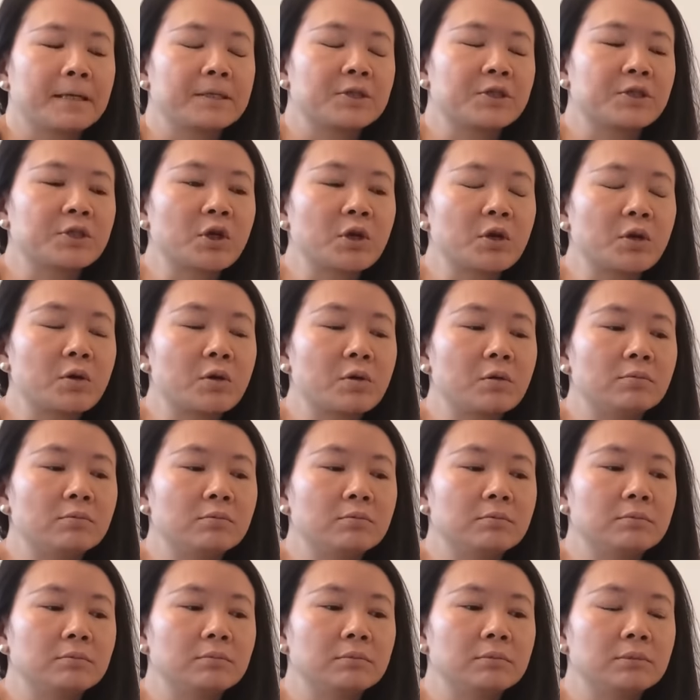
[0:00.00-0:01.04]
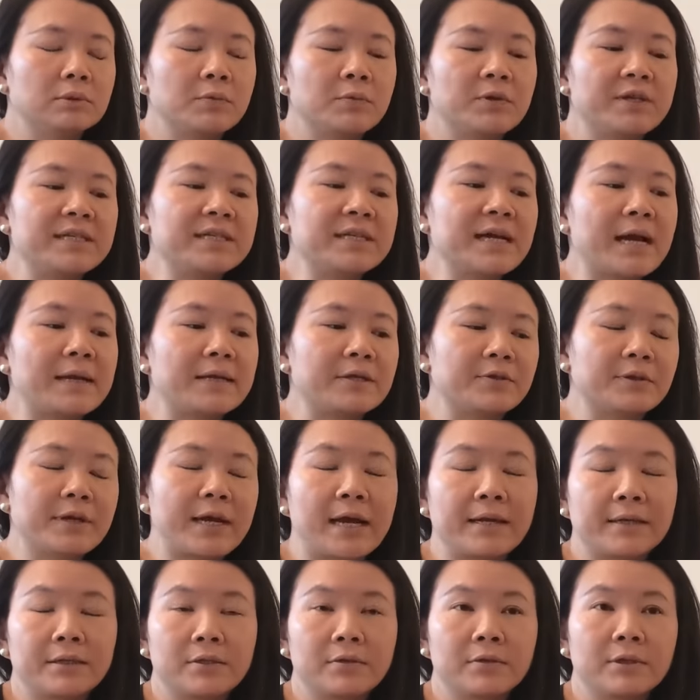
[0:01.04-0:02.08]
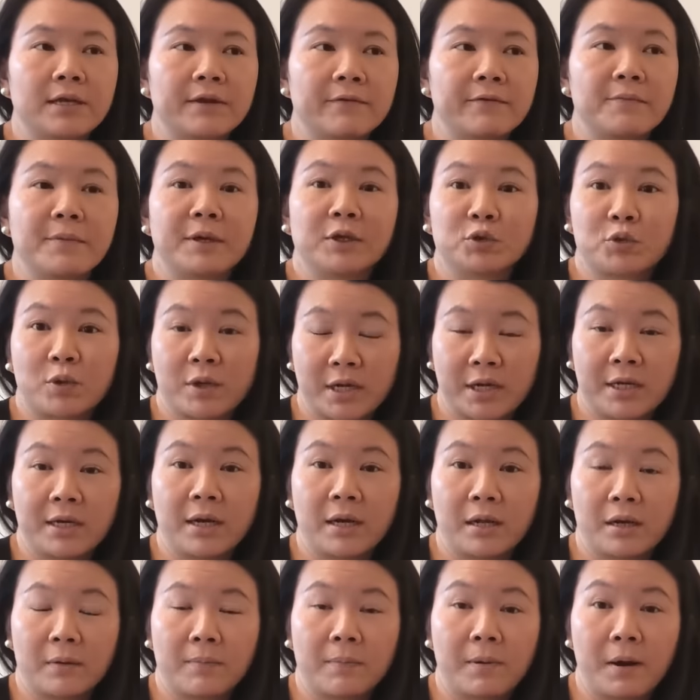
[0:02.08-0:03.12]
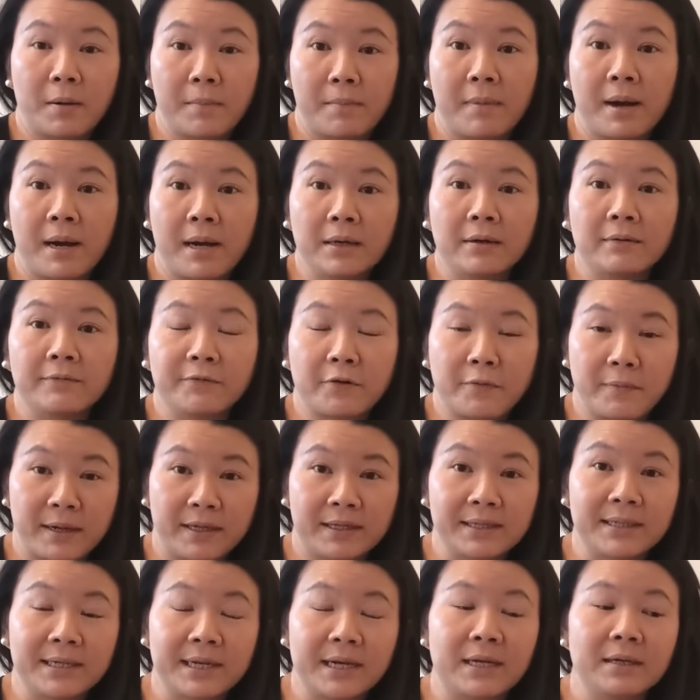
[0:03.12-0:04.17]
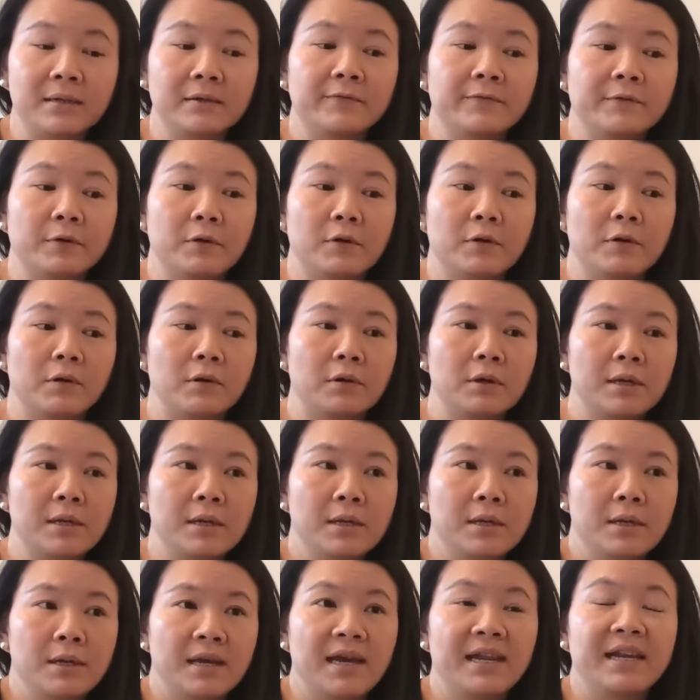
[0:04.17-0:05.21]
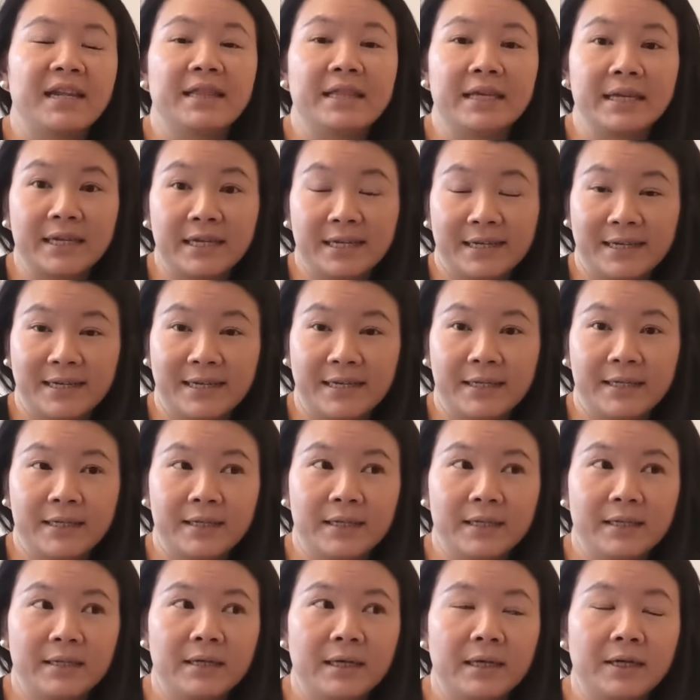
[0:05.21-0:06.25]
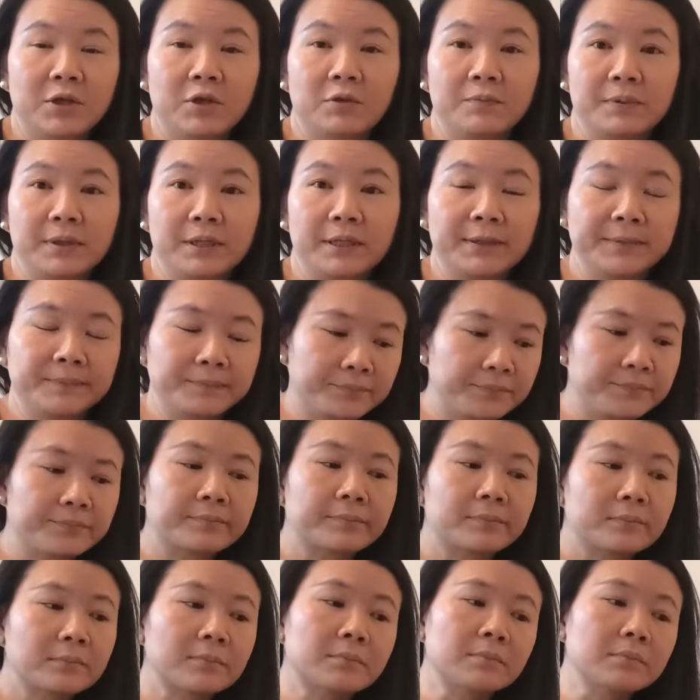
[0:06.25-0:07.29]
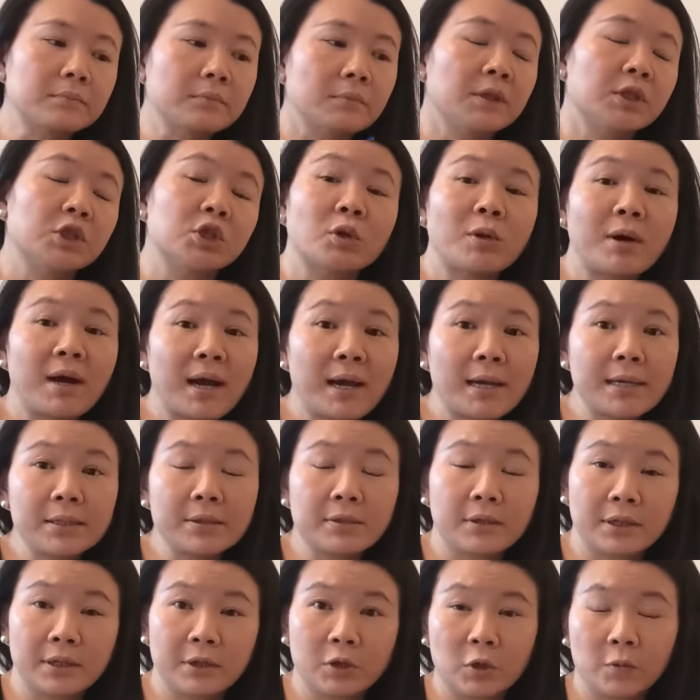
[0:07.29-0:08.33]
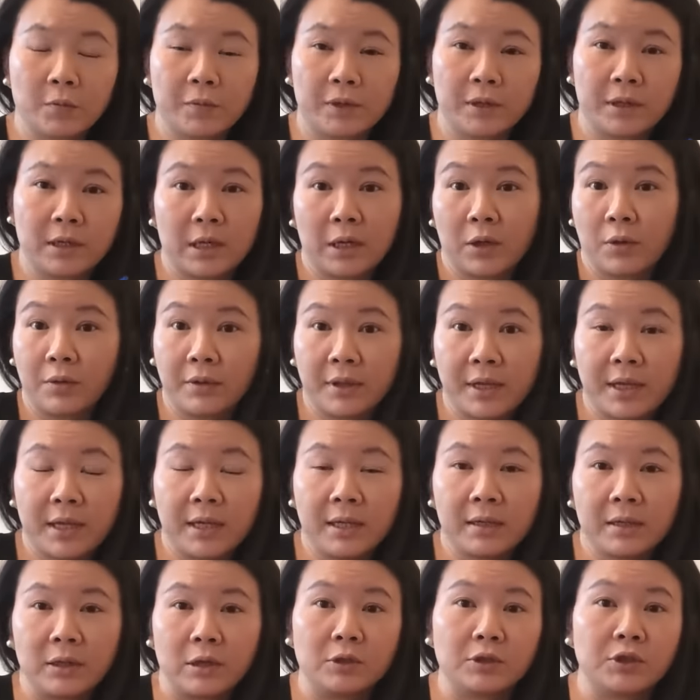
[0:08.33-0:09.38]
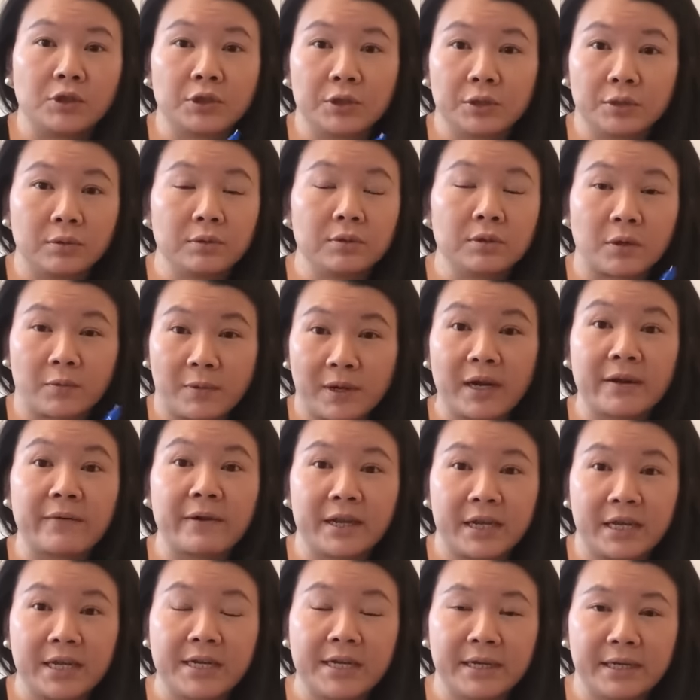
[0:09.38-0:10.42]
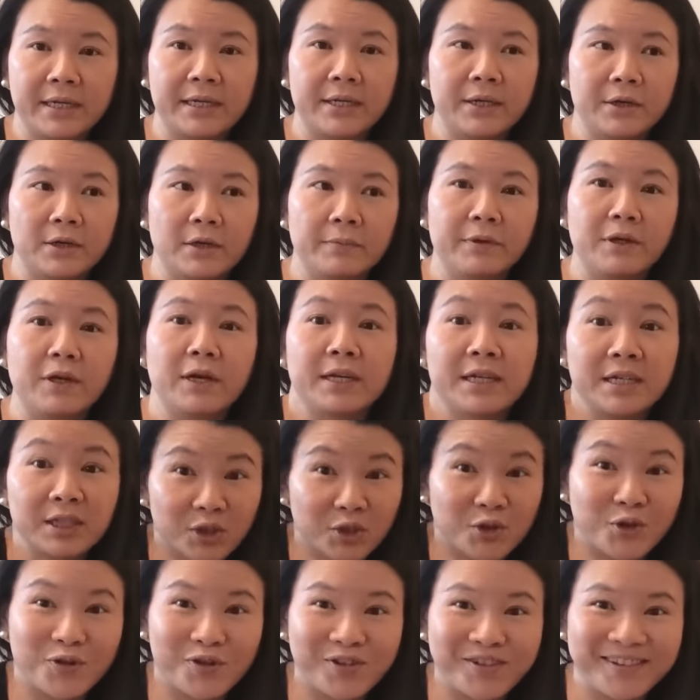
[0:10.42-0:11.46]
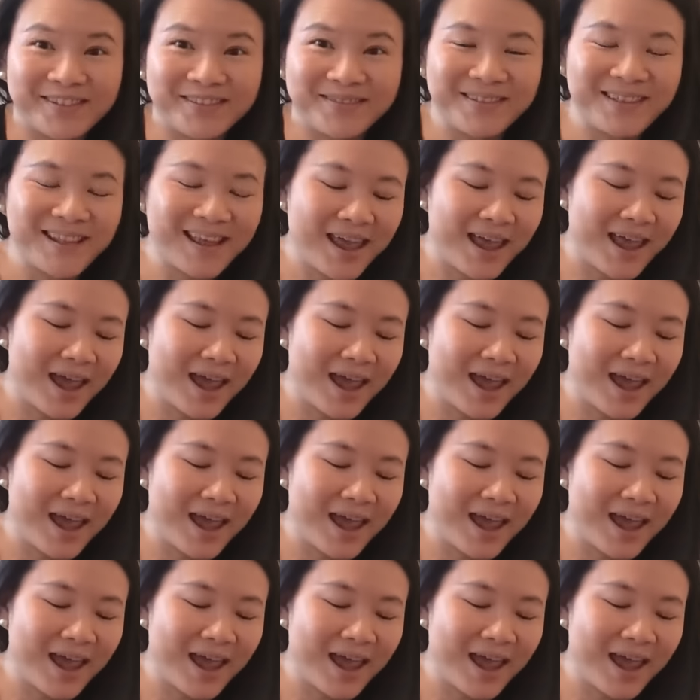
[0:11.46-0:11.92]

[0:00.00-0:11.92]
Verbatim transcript: so the reason I do it, I do give him a $20 per month for my son for anything he need. Either it could be toys or it could be clothing or shoes or whatever he need, you know, because he's growing.